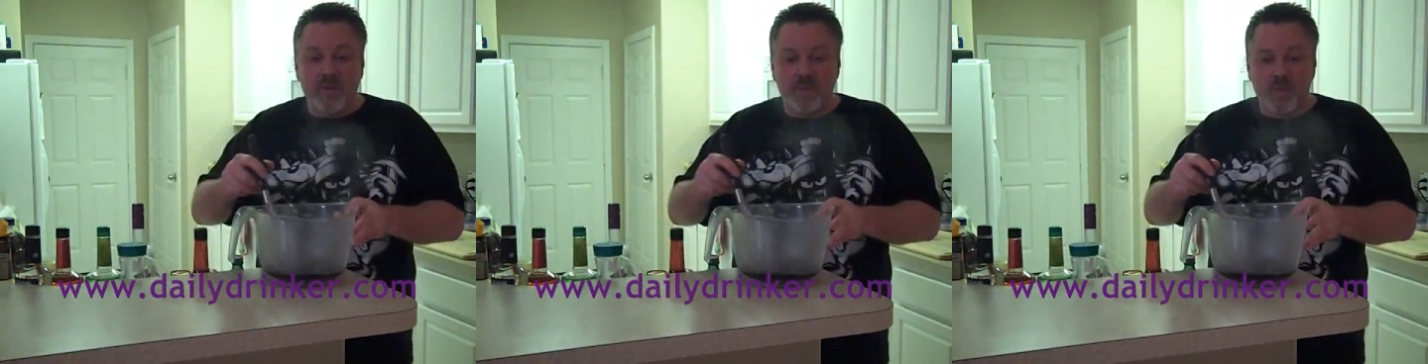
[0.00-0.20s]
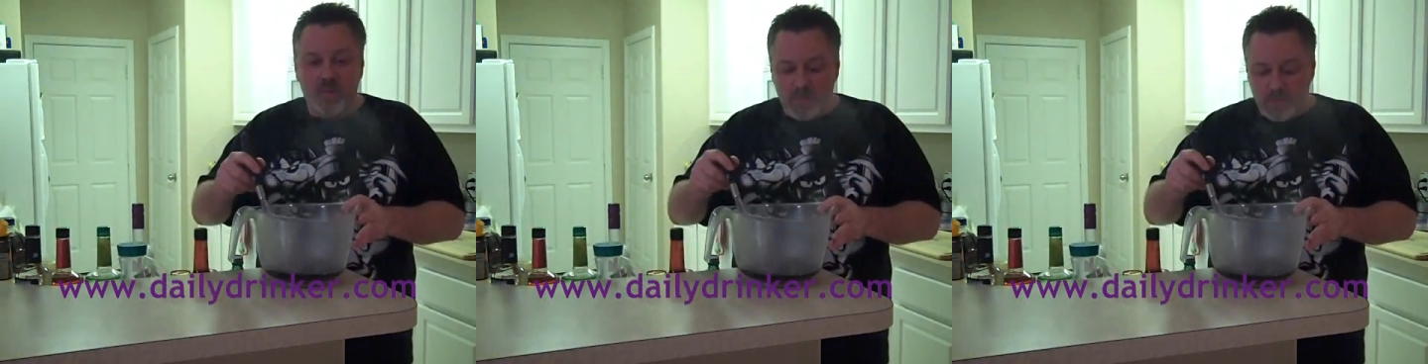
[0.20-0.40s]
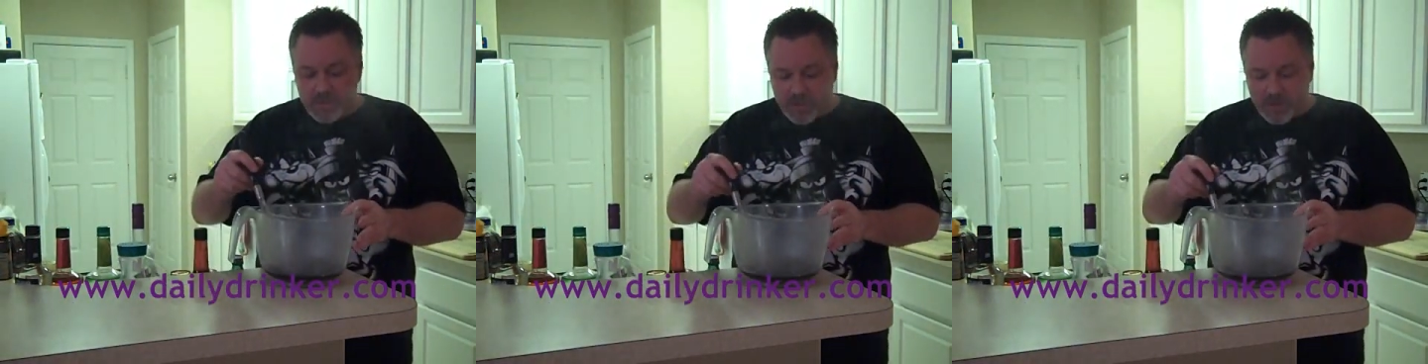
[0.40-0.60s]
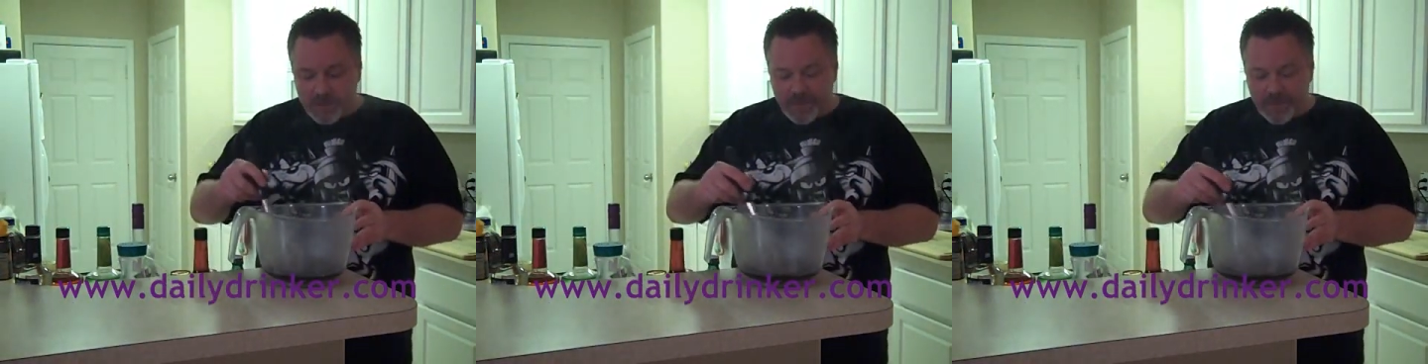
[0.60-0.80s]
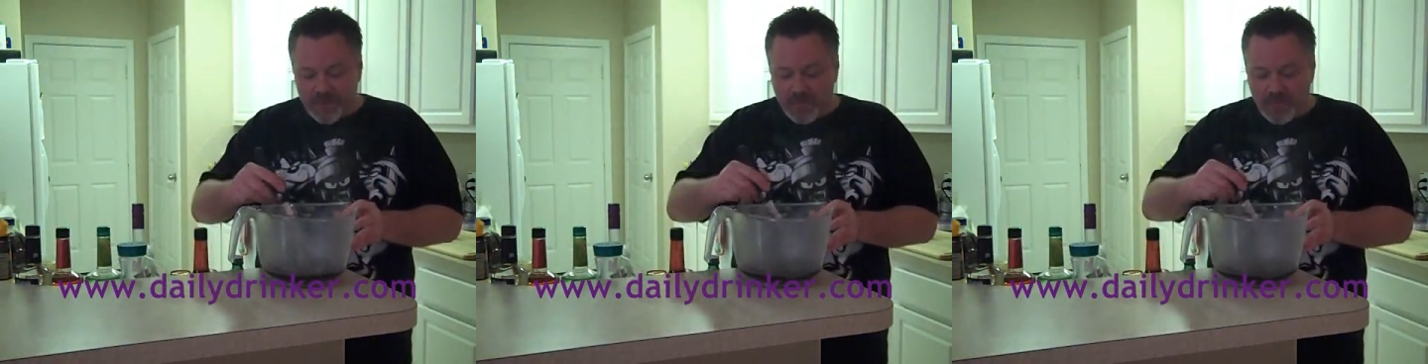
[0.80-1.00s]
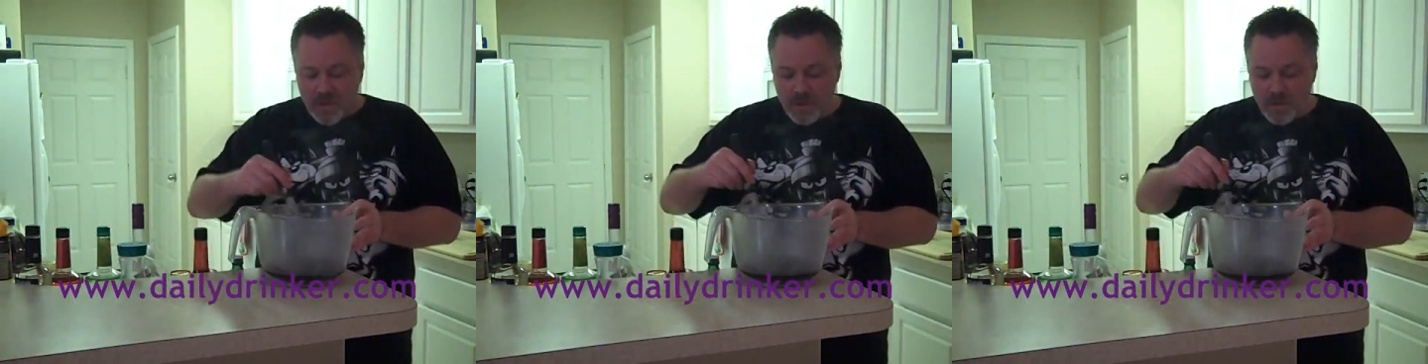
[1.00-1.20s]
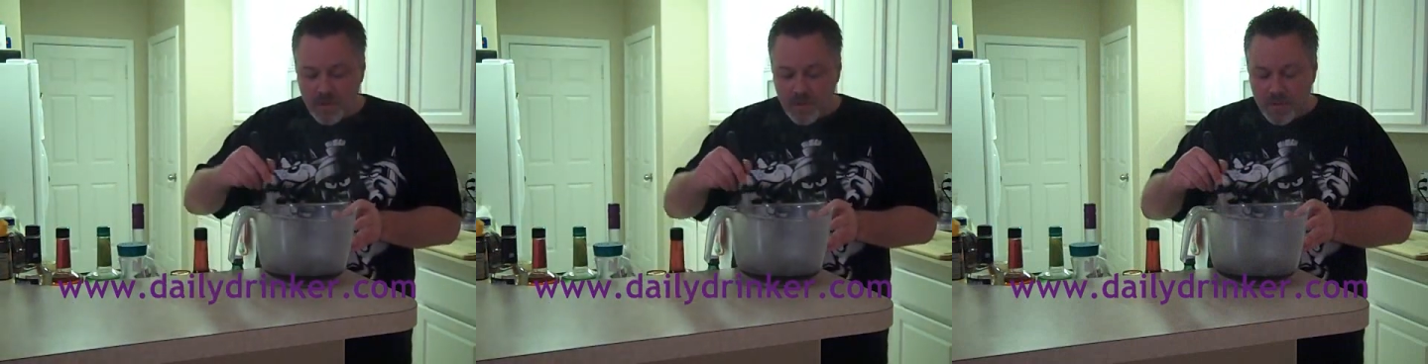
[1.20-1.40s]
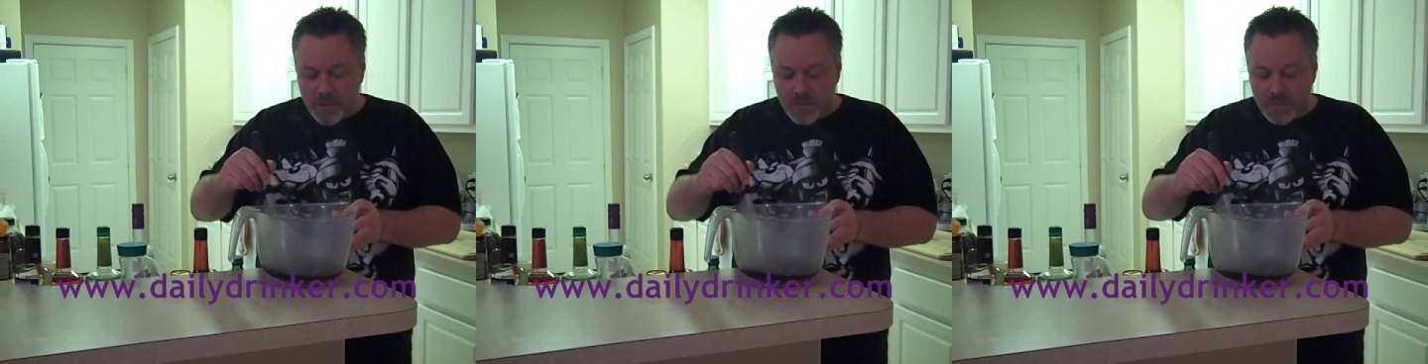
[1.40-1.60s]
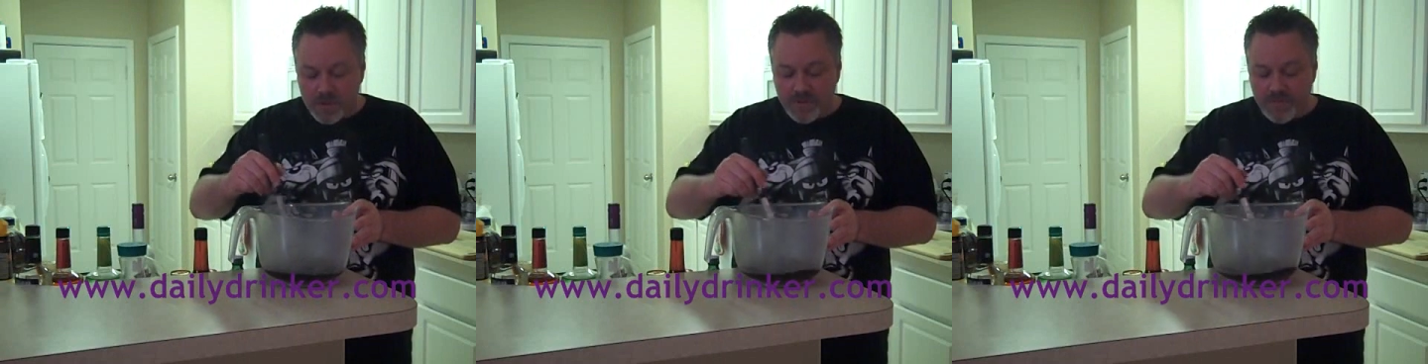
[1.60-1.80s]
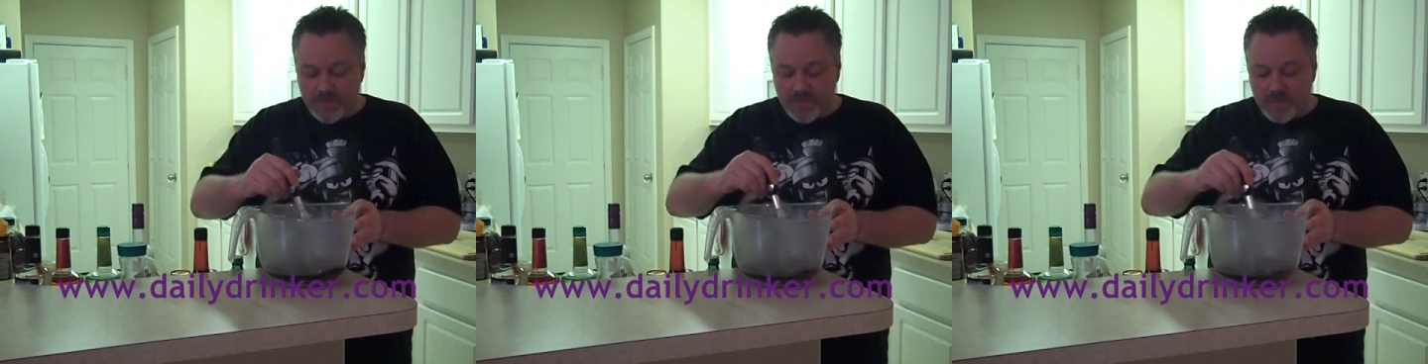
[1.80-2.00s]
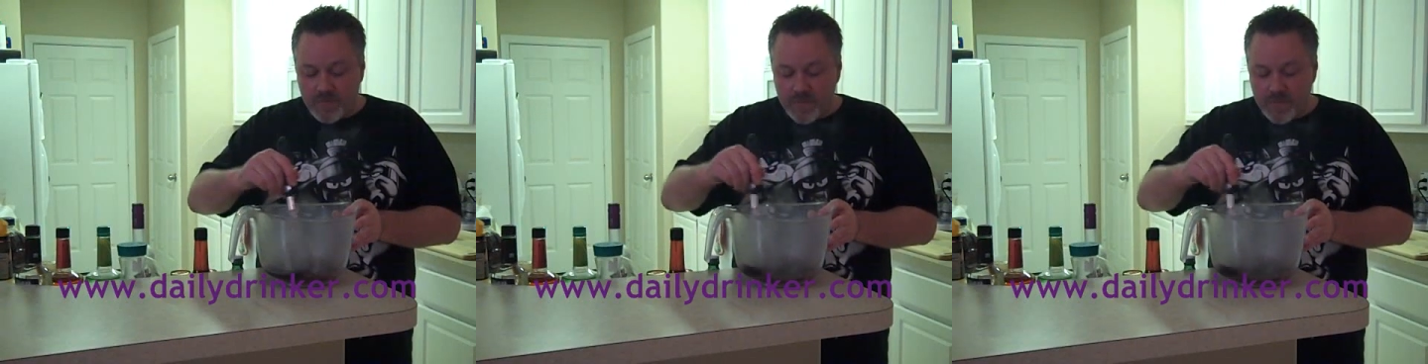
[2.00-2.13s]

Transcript: put more booze in it. Which you